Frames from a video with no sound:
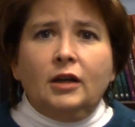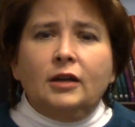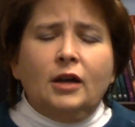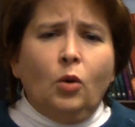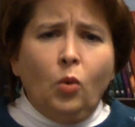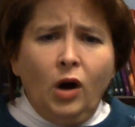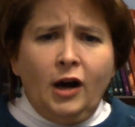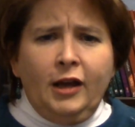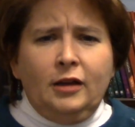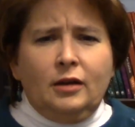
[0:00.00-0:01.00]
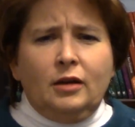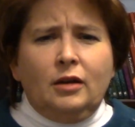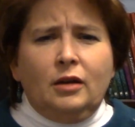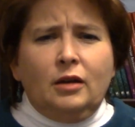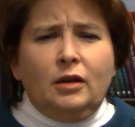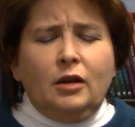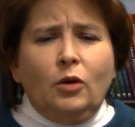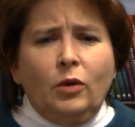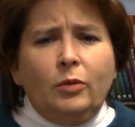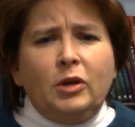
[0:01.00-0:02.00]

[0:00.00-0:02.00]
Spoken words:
Now, why? Well,